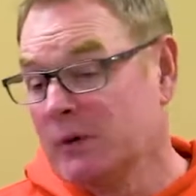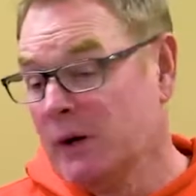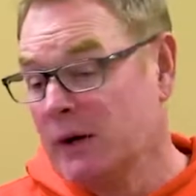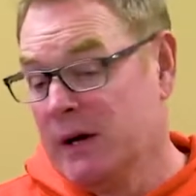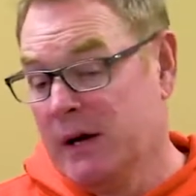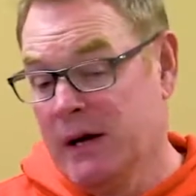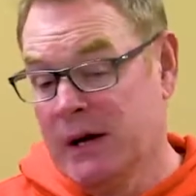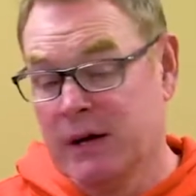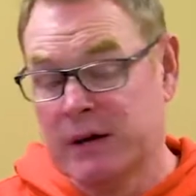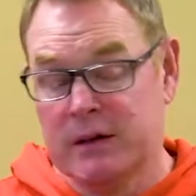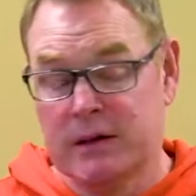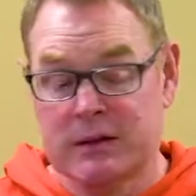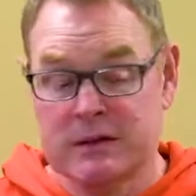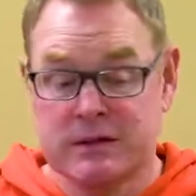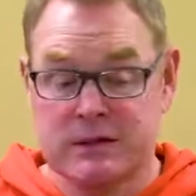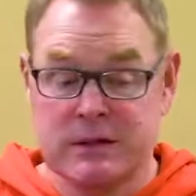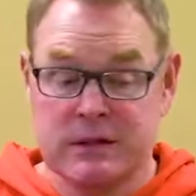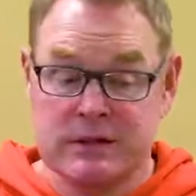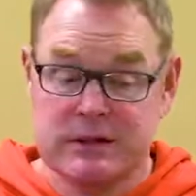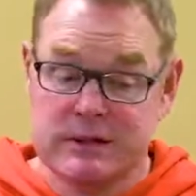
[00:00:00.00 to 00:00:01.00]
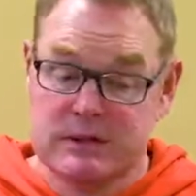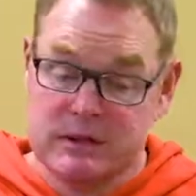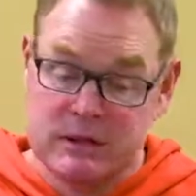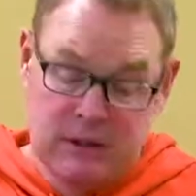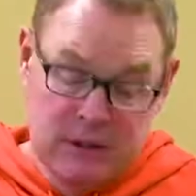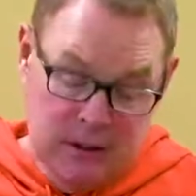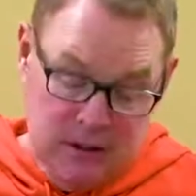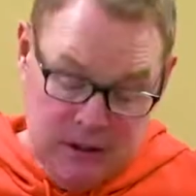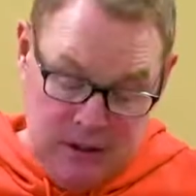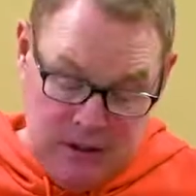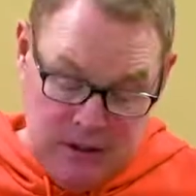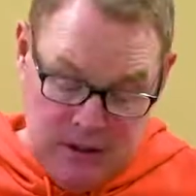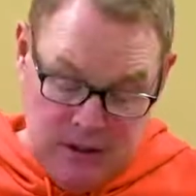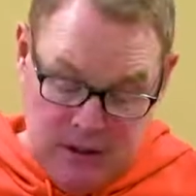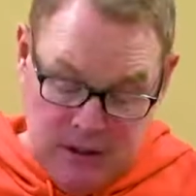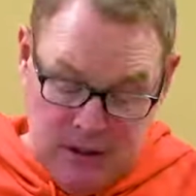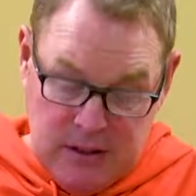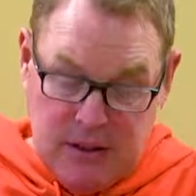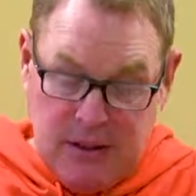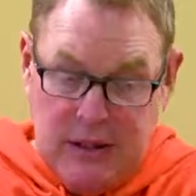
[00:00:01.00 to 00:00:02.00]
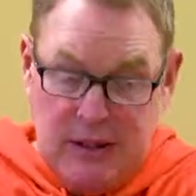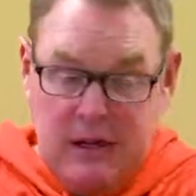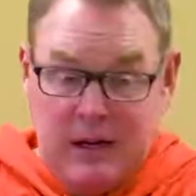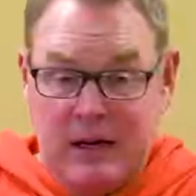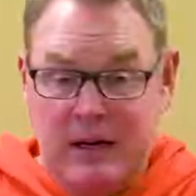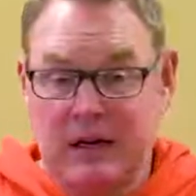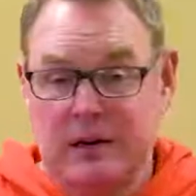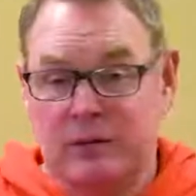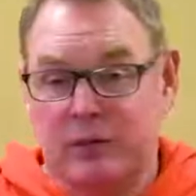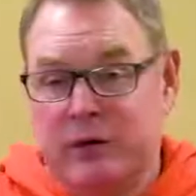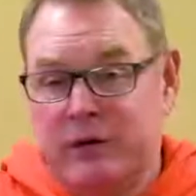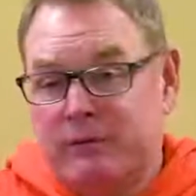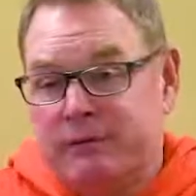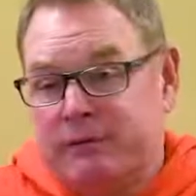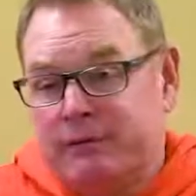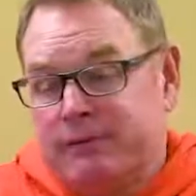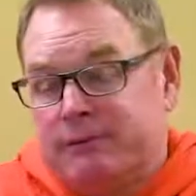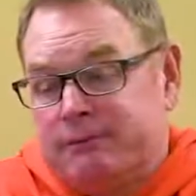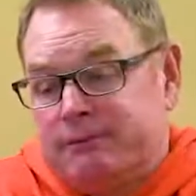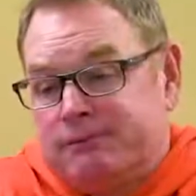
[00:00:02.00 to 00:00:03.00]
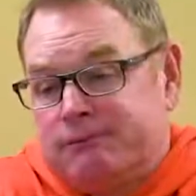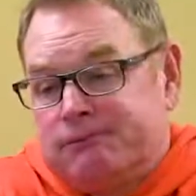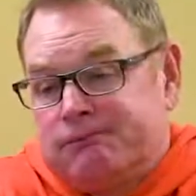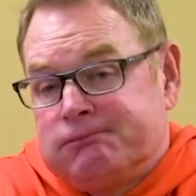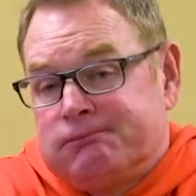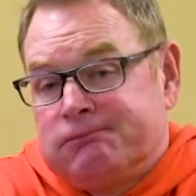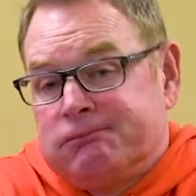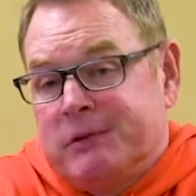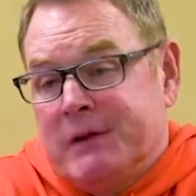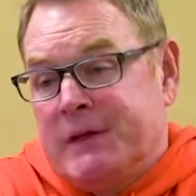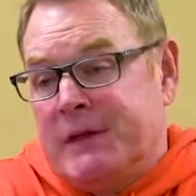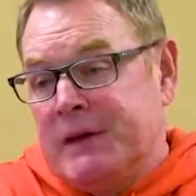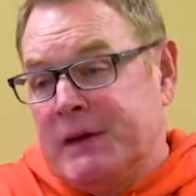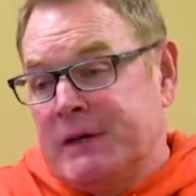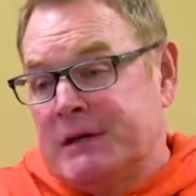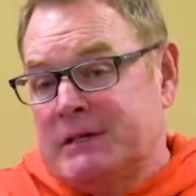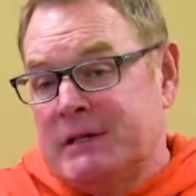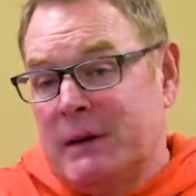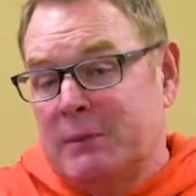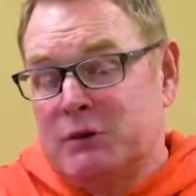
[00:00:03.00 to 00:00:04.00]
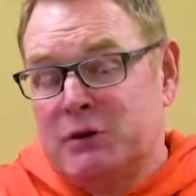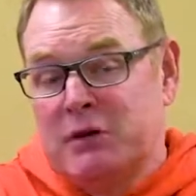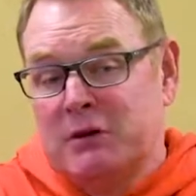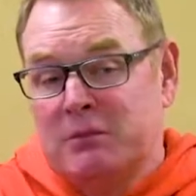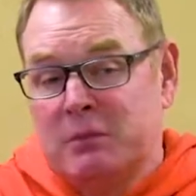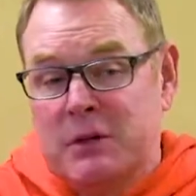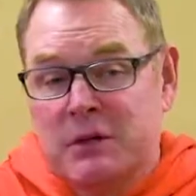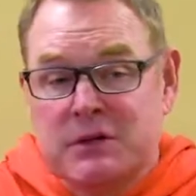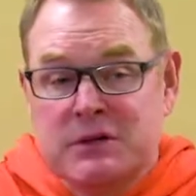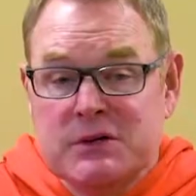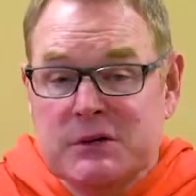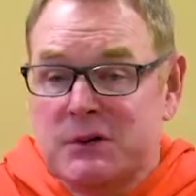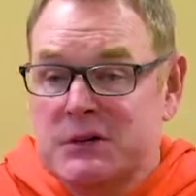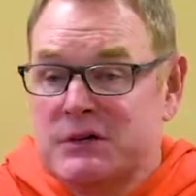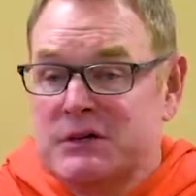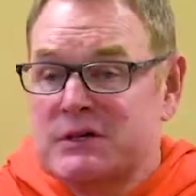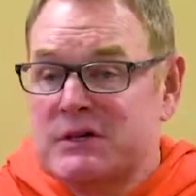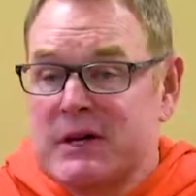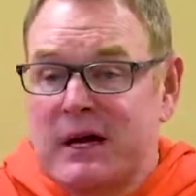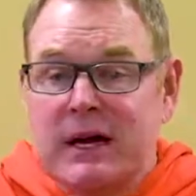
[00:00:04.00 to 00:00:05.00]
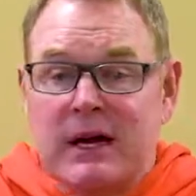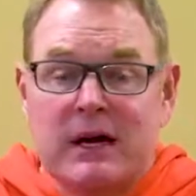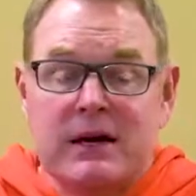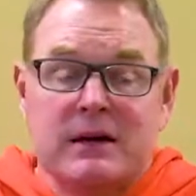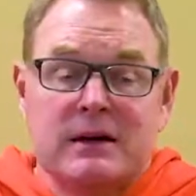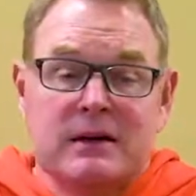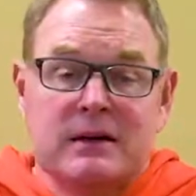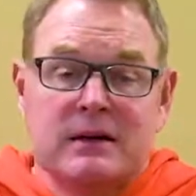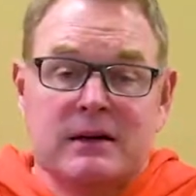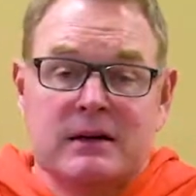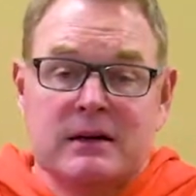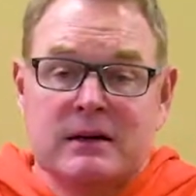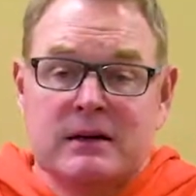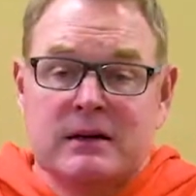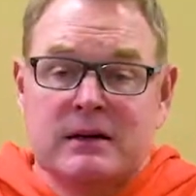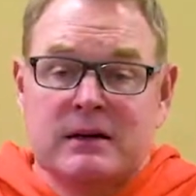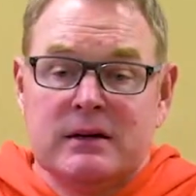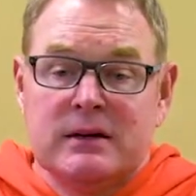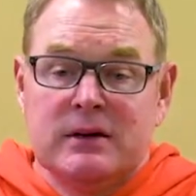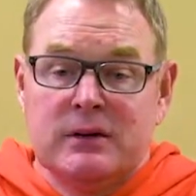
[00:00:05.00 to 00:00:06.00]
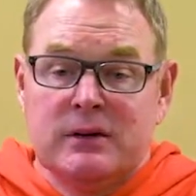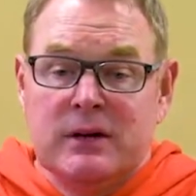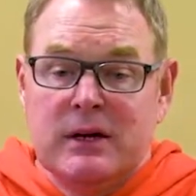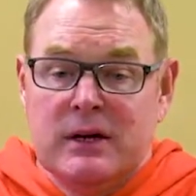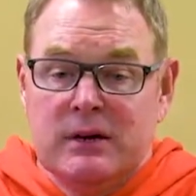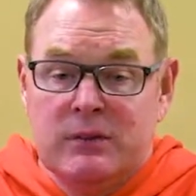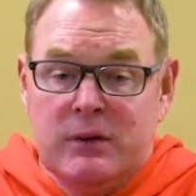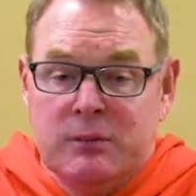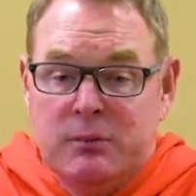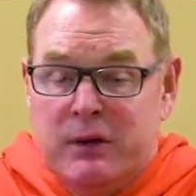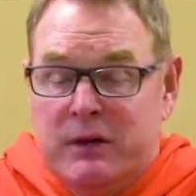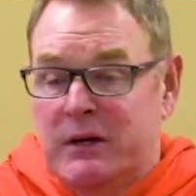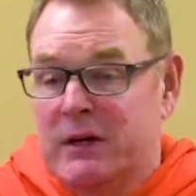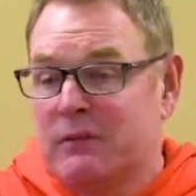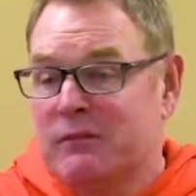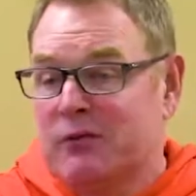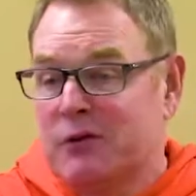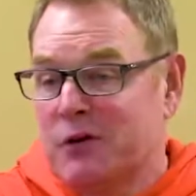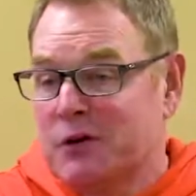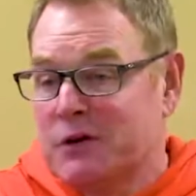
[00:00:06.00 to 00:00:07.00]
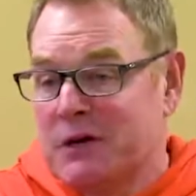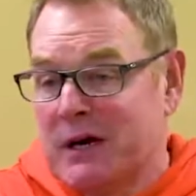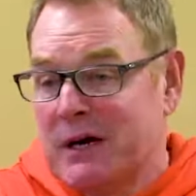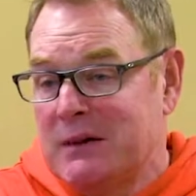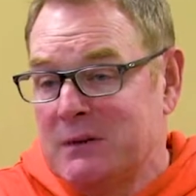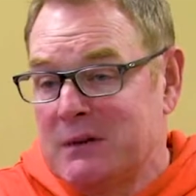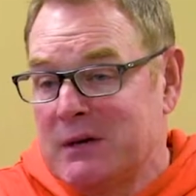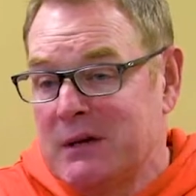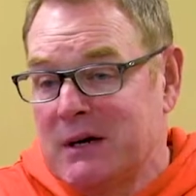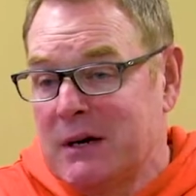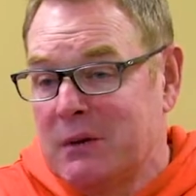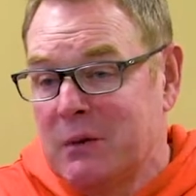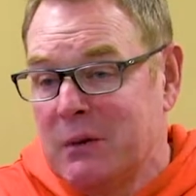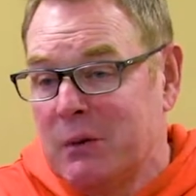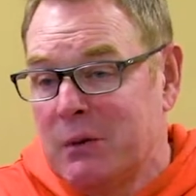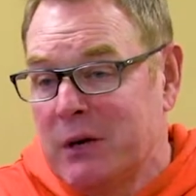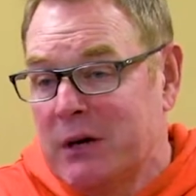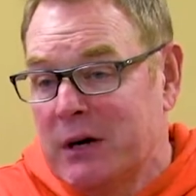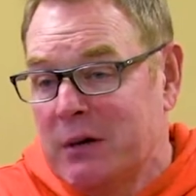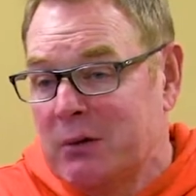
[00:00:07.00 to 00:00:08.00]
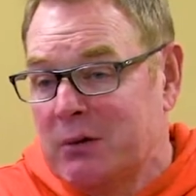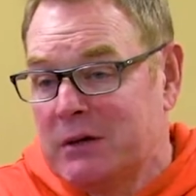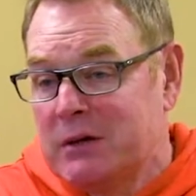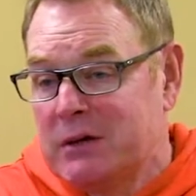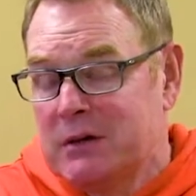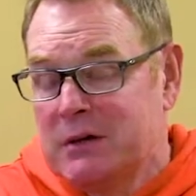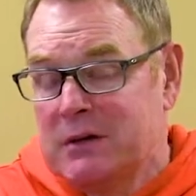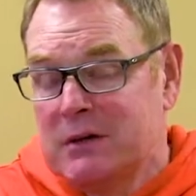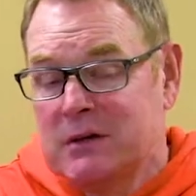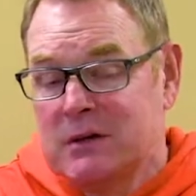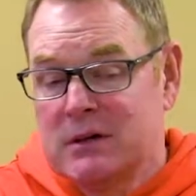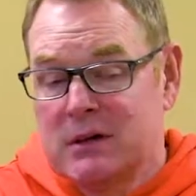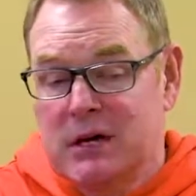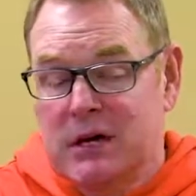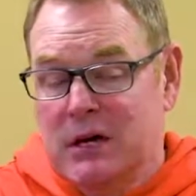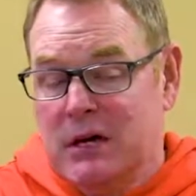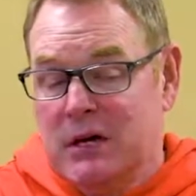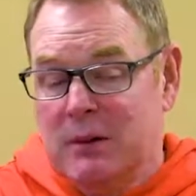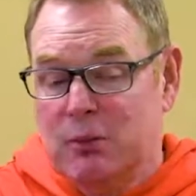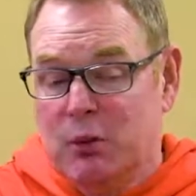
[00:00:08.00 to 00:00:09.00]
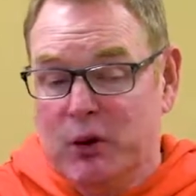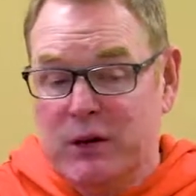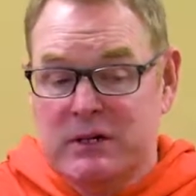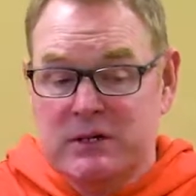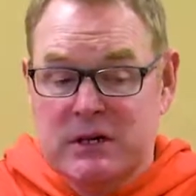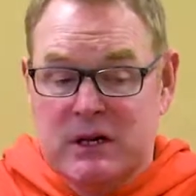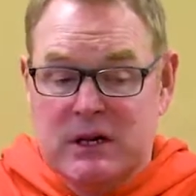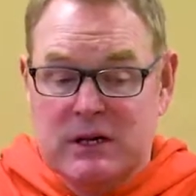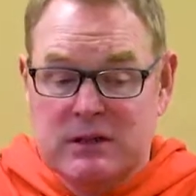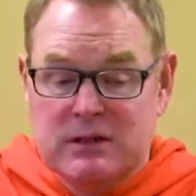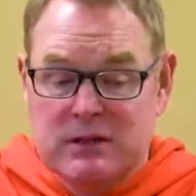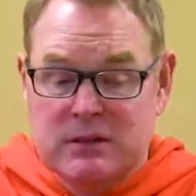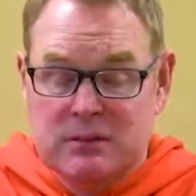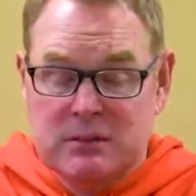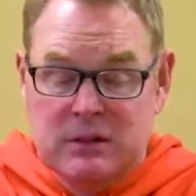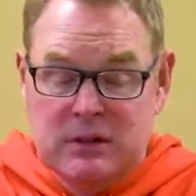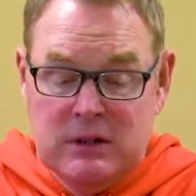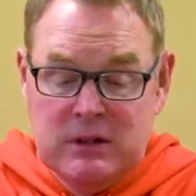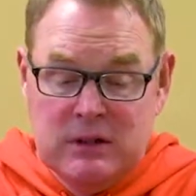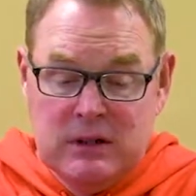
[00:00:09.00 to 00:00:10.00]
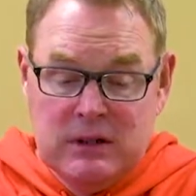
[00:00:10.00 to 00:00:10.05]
Yeah, it's it's uh, again we've with the exception of Minnesota State, uh, you know, they, we played them four times and, and we weren't able to, to get any points against them.